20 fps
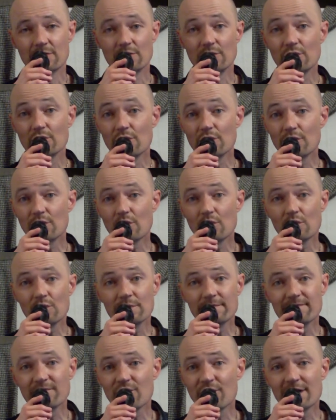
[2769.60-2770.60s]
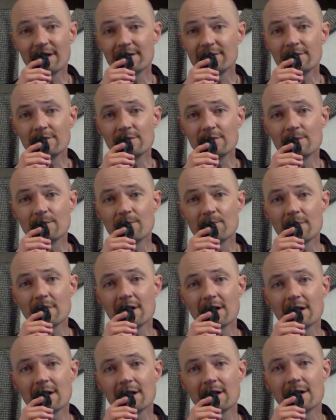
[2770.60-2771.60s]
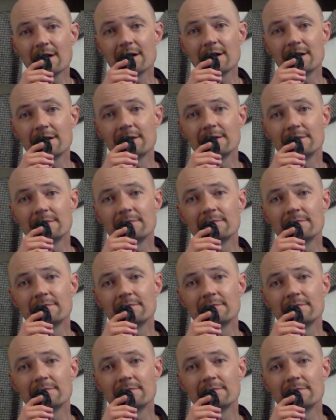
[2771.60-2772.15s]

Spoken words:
good old friend of mine.